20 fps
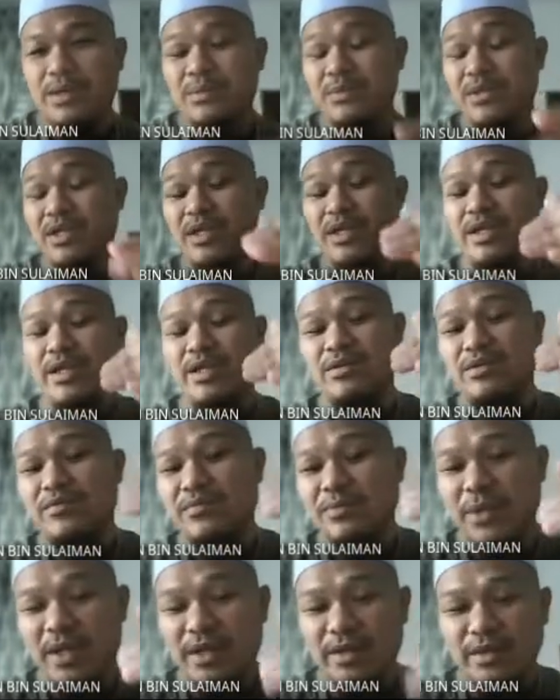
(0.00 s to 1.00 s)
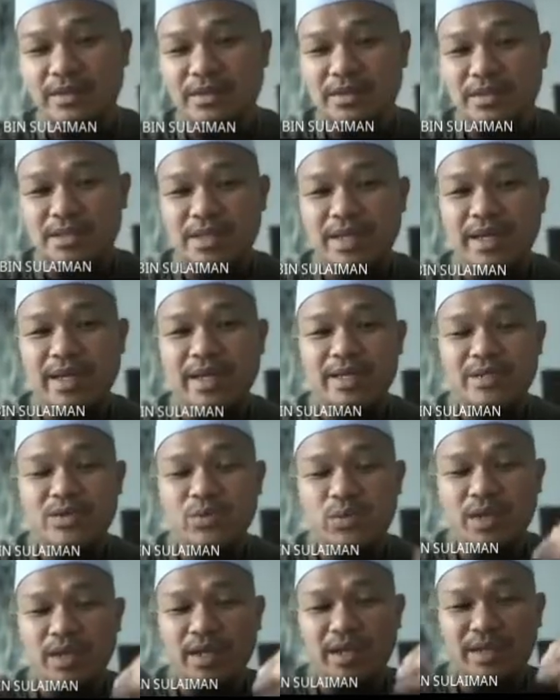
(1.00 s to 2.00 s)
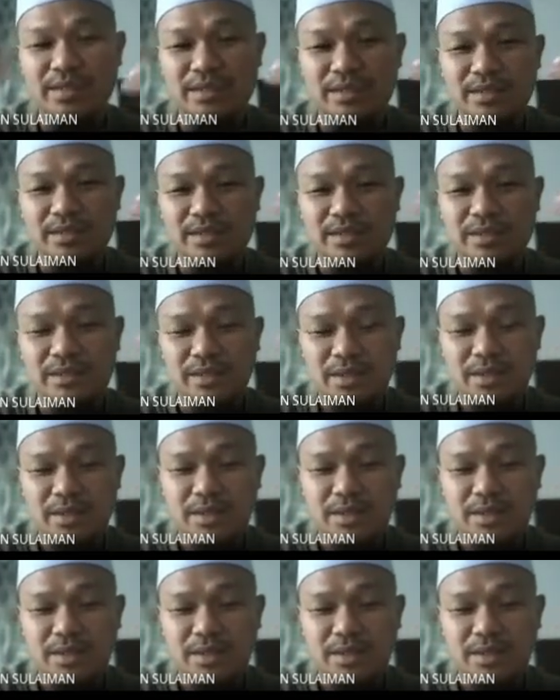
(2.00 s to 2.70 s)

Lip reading: Meaning that the parents as well as the